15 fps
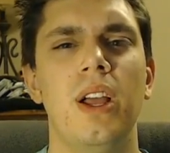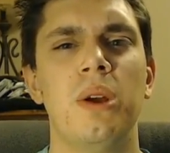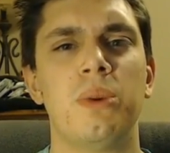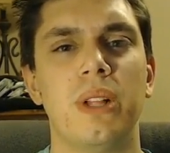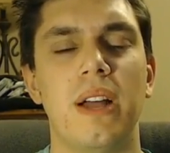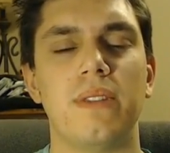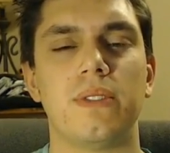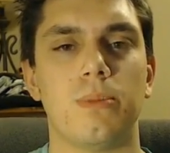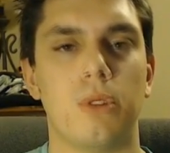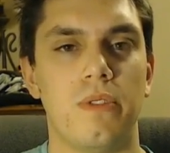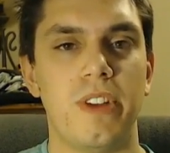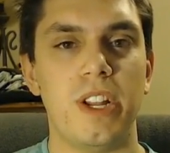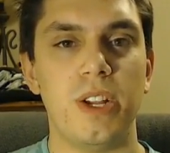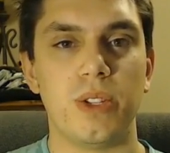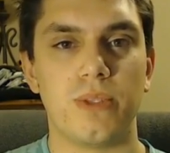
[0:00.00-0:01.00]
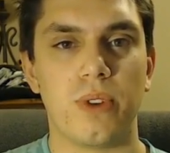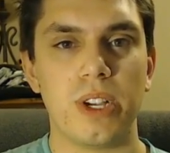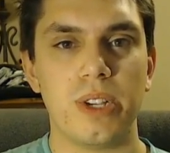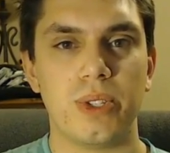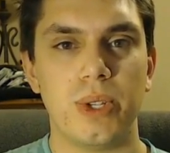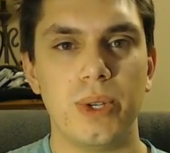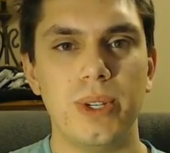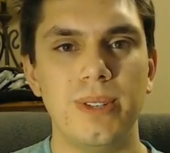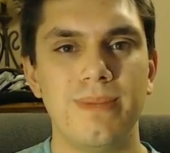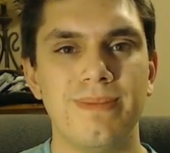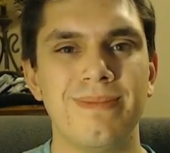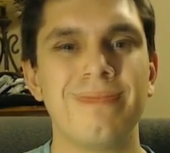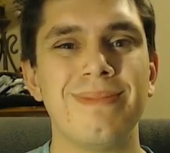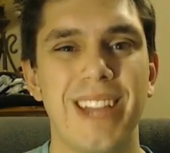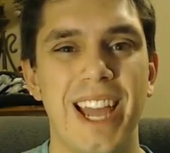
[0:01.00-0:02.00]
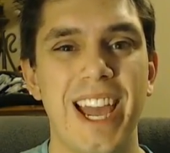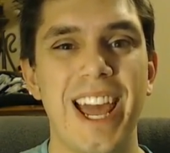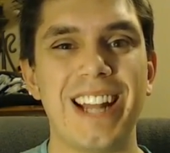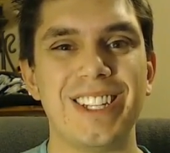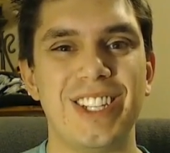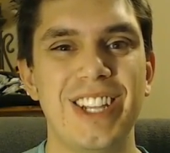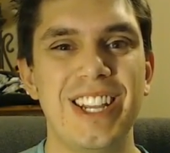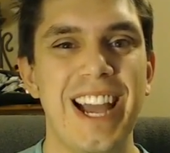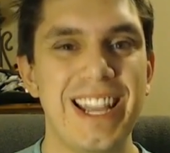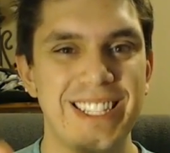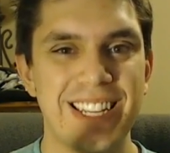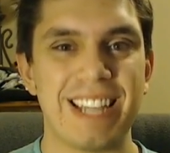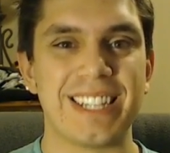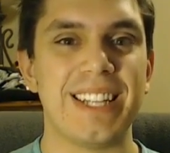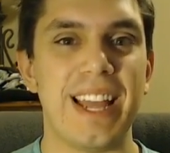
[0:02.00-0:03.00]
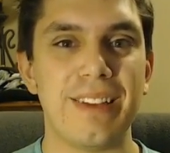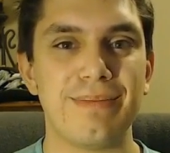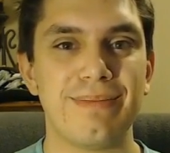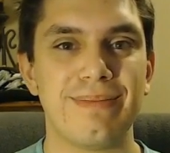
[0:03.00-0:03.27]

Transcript: We'll have some more videos for you soon, and I'll see you guys next time.